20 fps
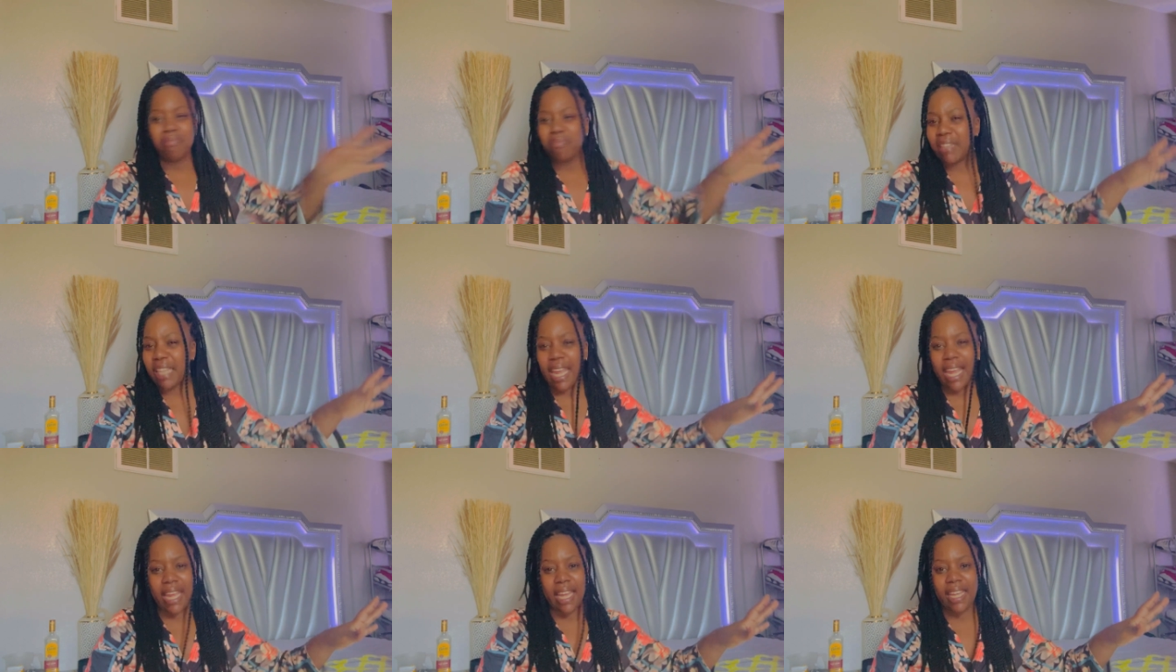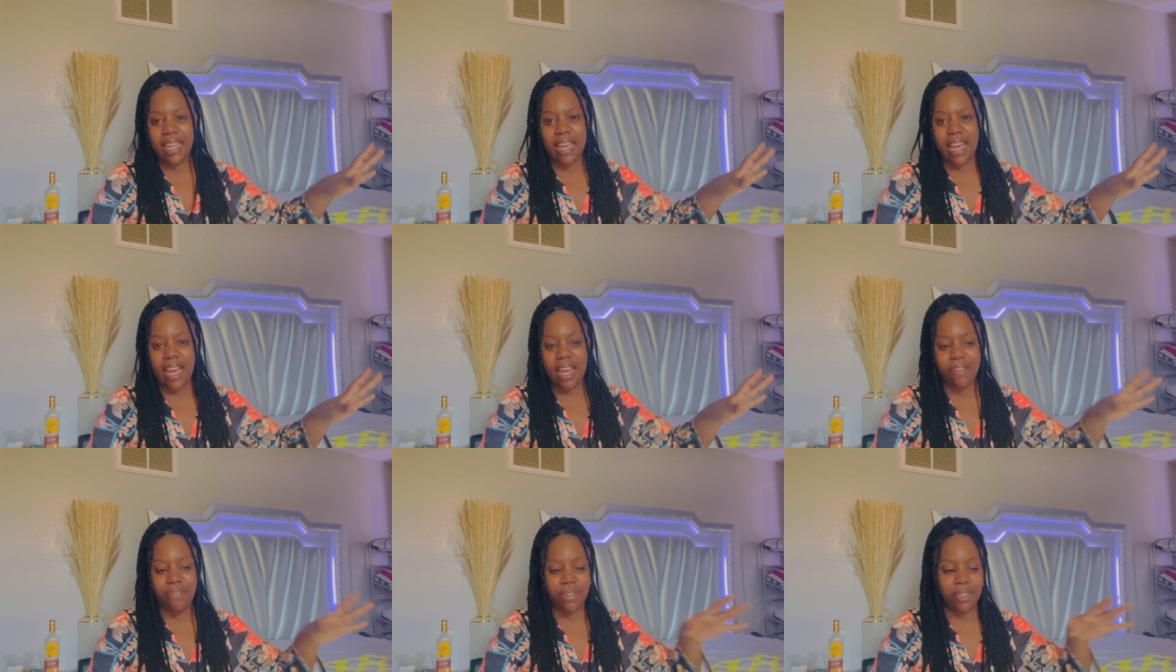they ain't
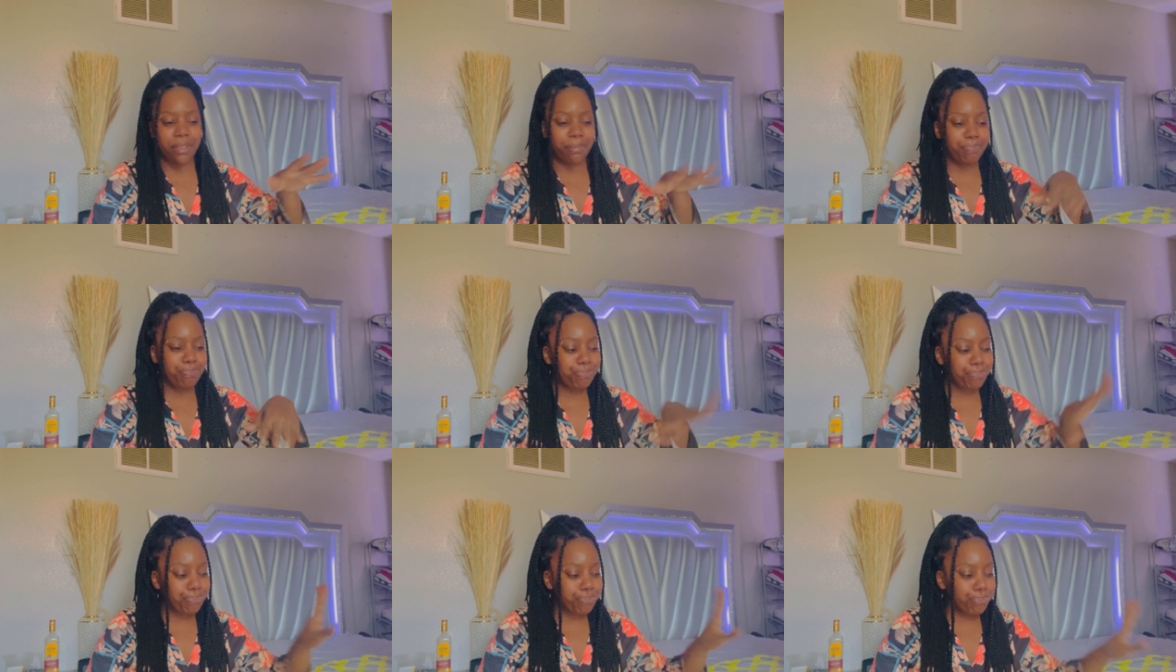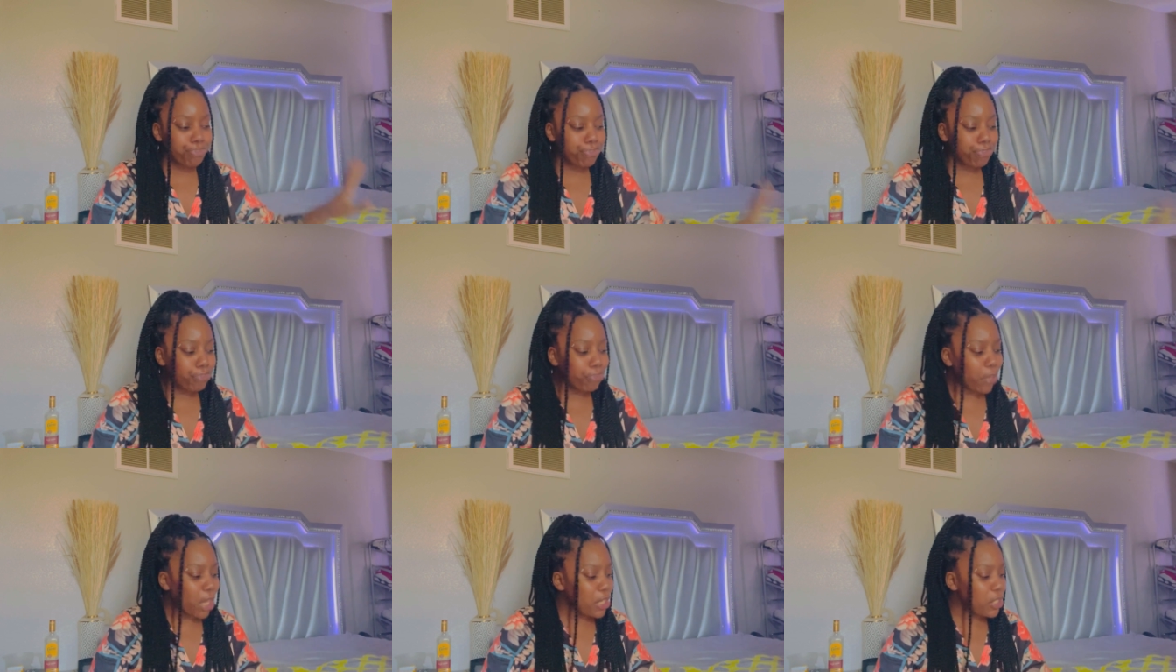having them
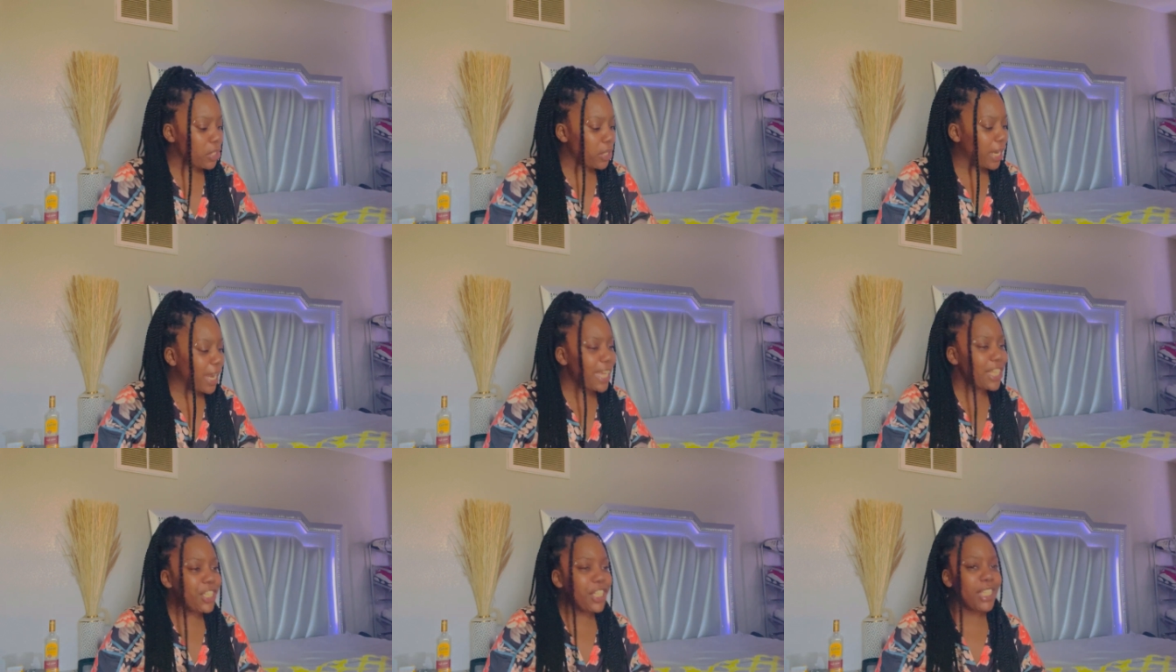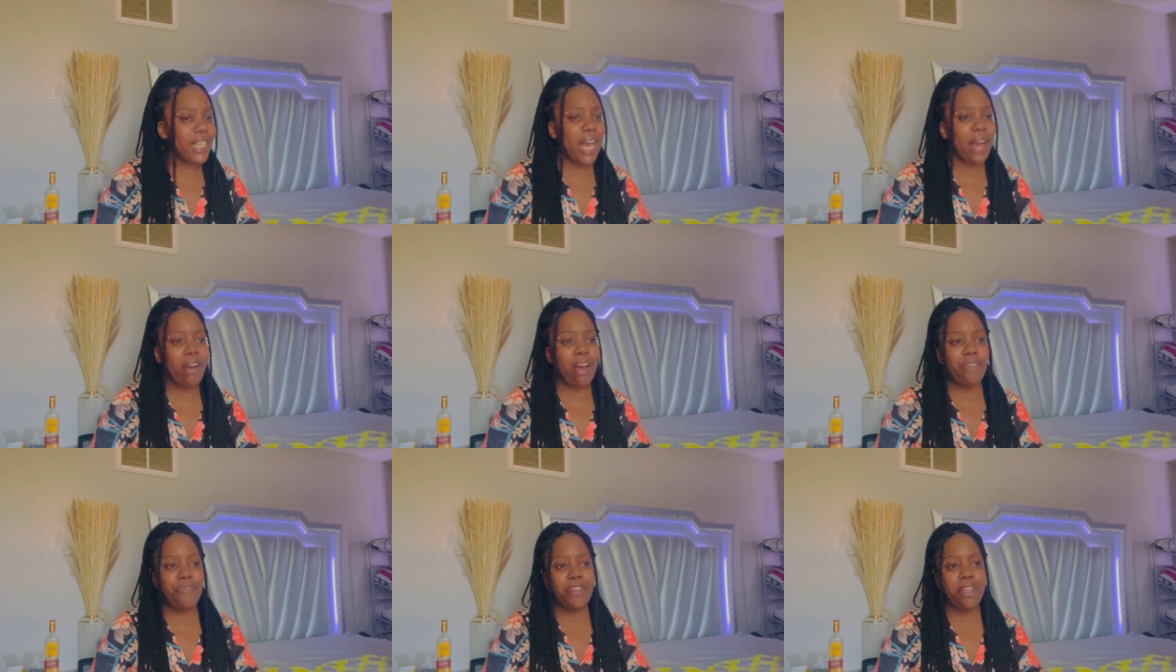so that's just
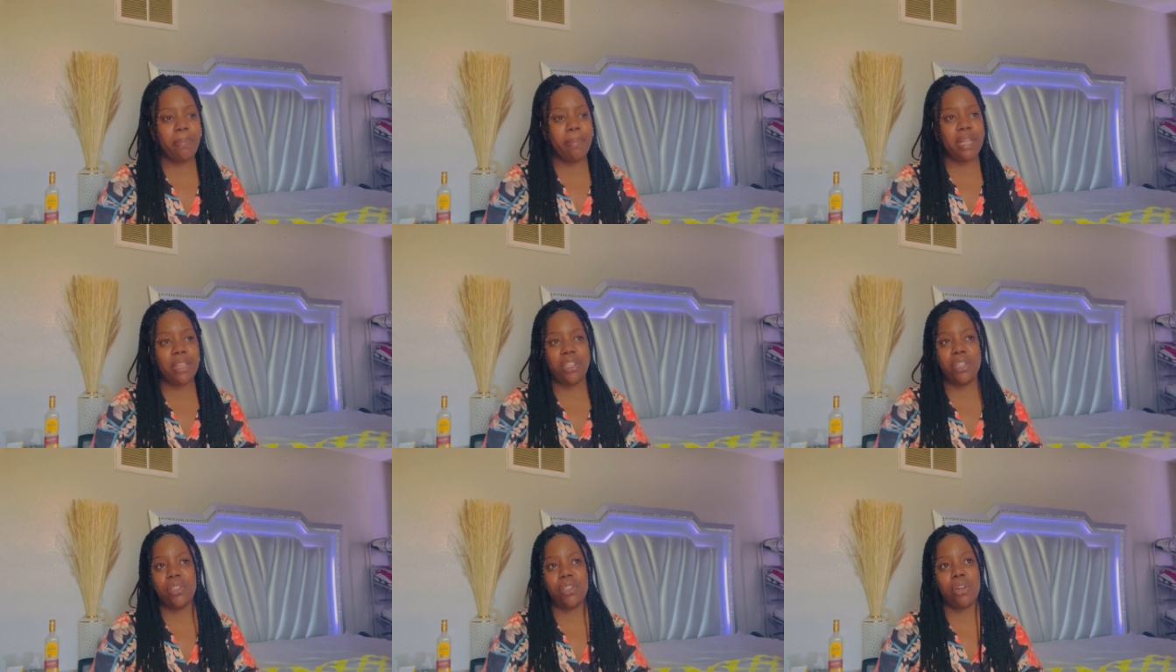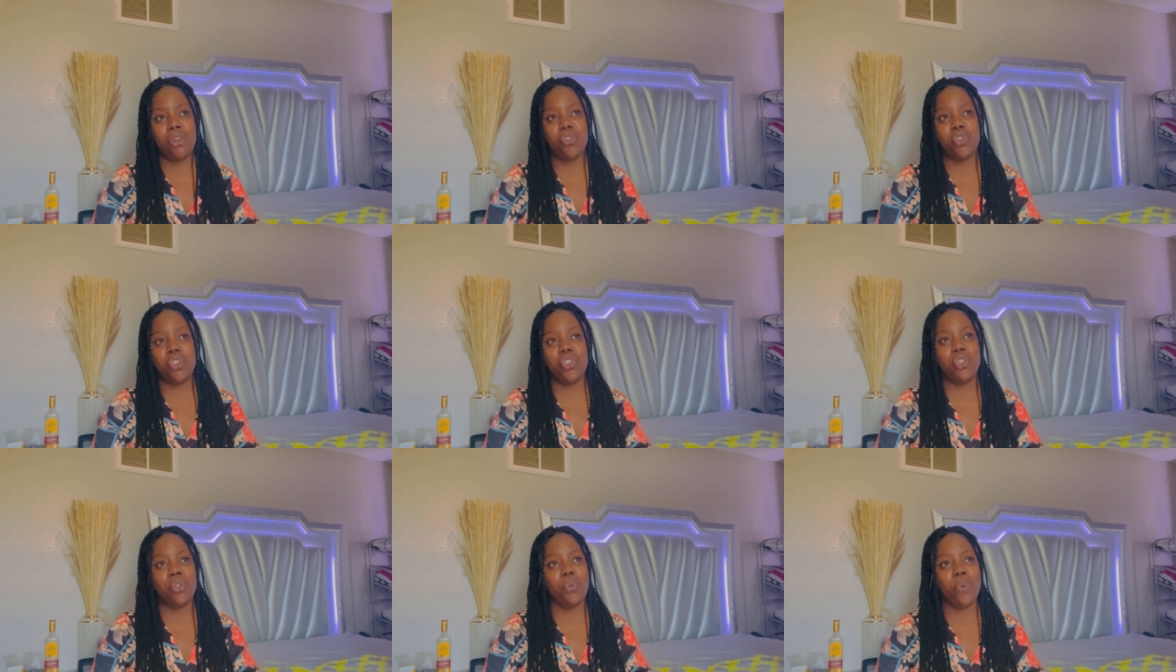how I feel about this whole
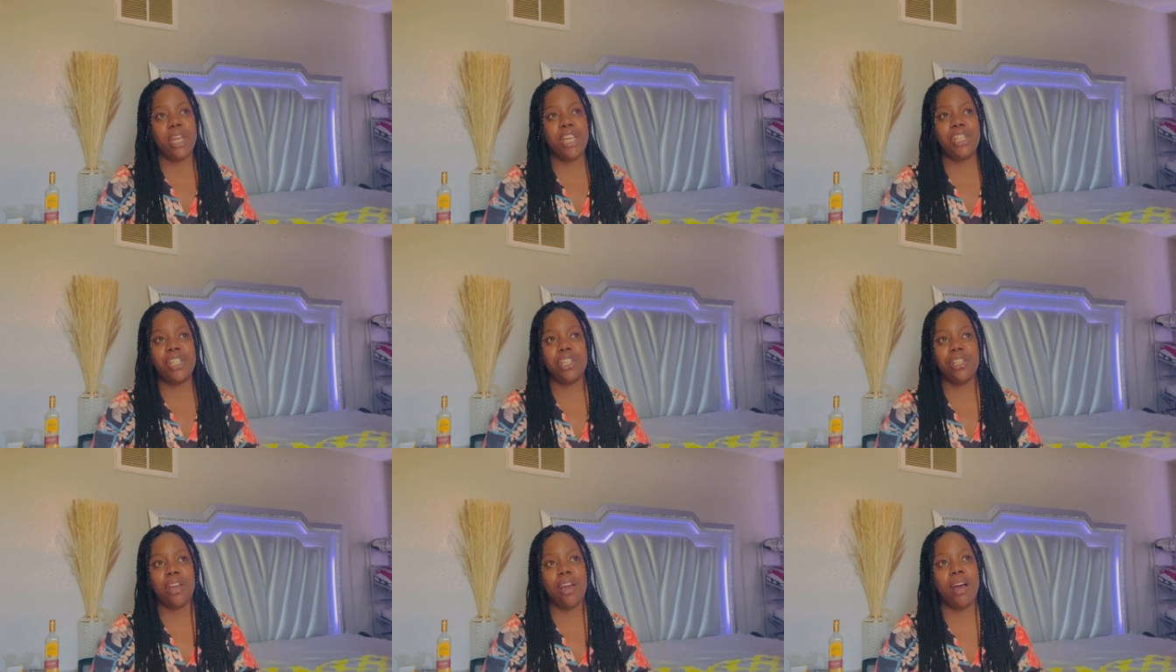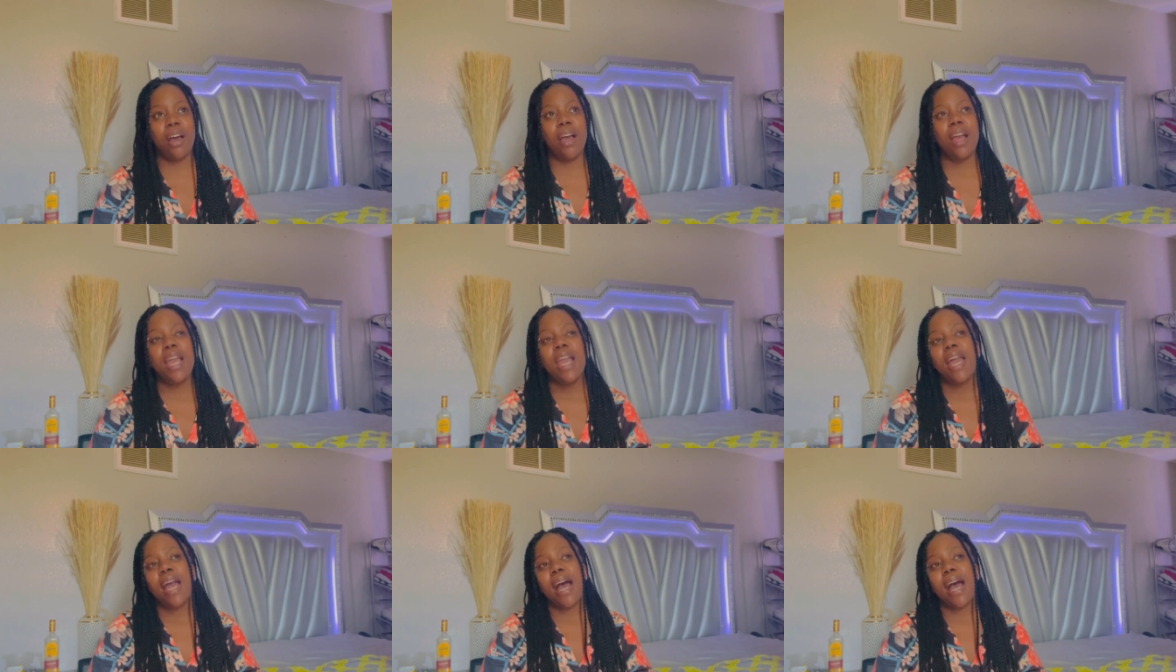situation, y'all.